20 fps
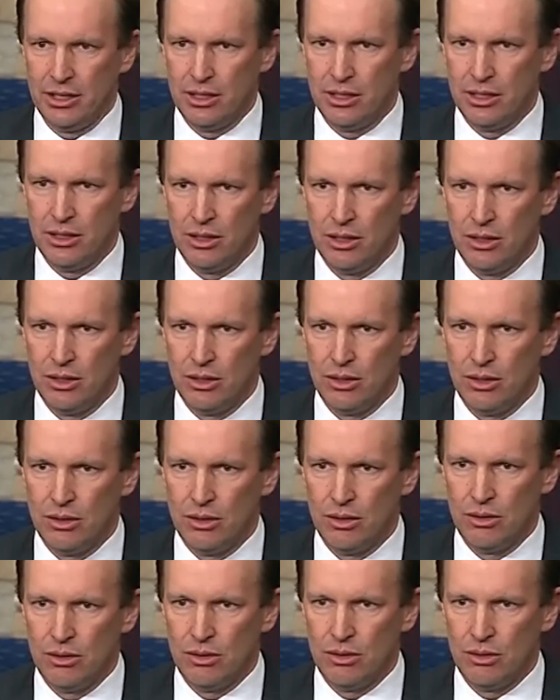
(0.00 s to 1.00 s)

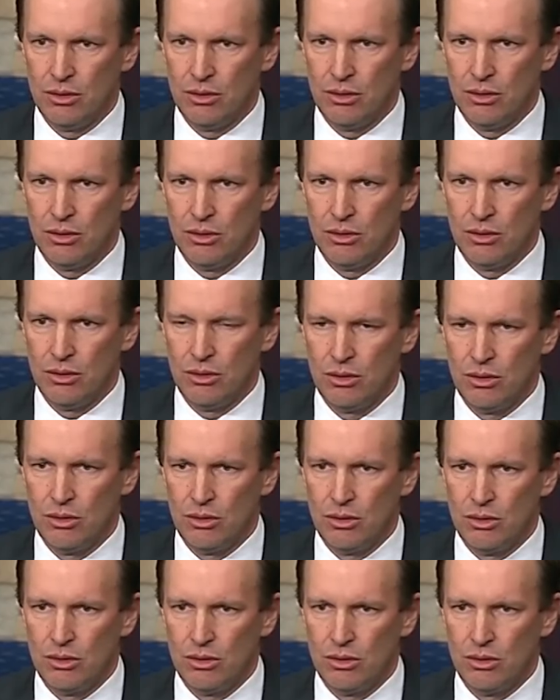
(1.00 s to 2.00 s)

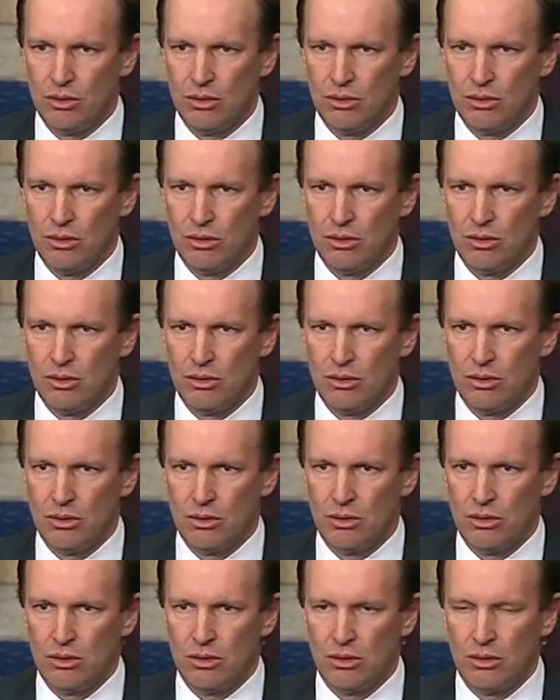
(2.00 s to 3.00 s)

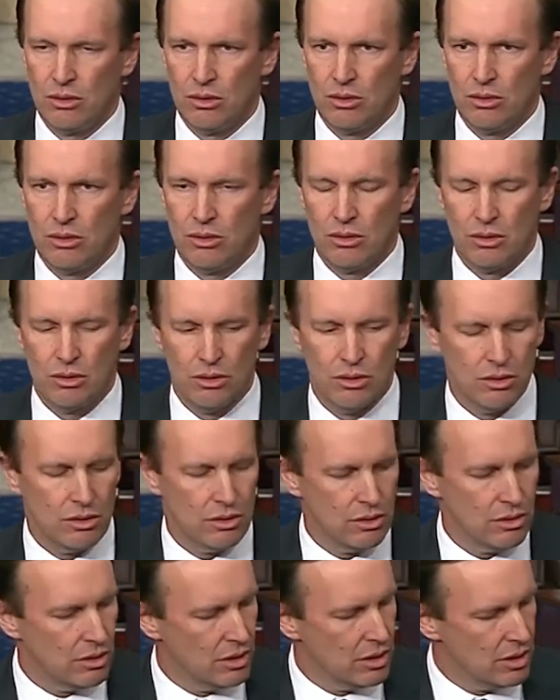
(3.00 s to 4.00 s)

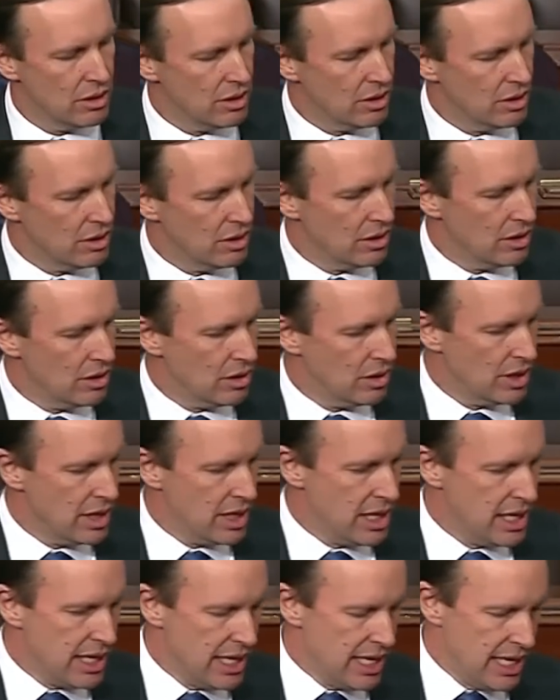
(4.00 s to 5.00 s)

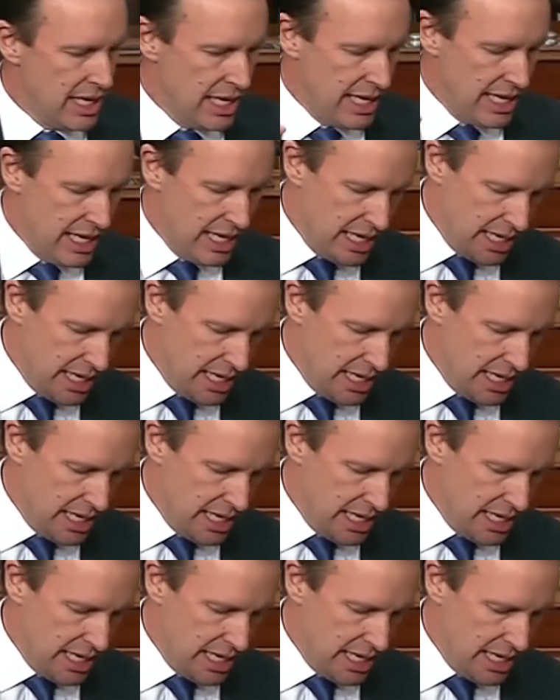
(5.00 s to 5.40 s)
No one is speaking in this clip.